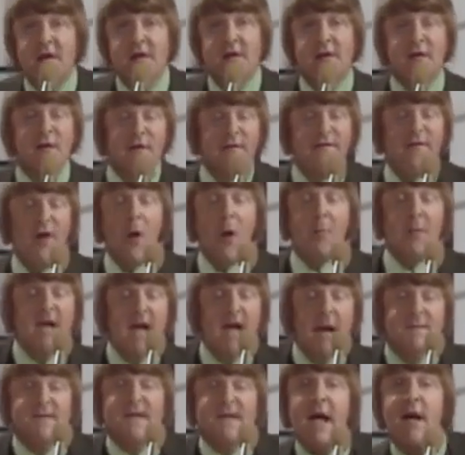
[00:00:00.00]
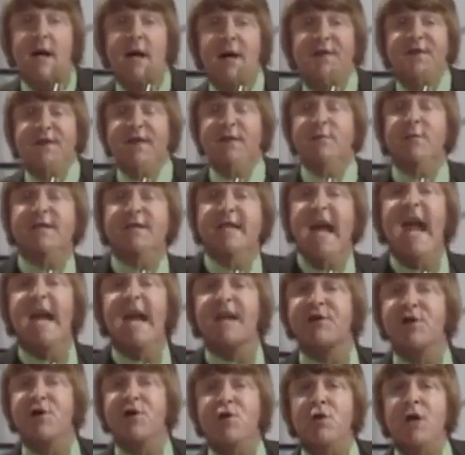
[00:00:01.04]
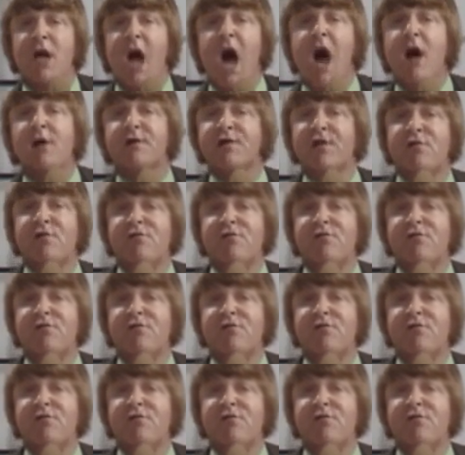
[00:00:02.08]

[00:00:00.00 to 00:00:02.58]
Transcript: And the foreman kept saying, because it would take too long to